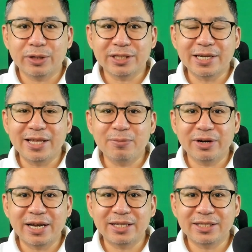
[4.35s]
What is a
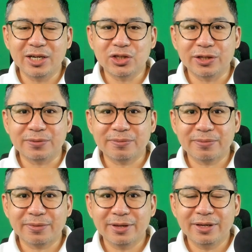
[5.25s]
labor organization?
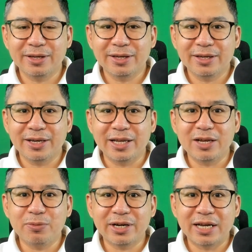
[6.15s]

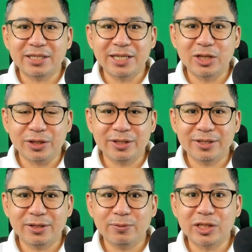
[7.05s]
A labor
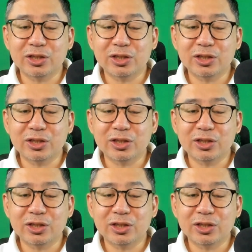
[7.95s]
organization,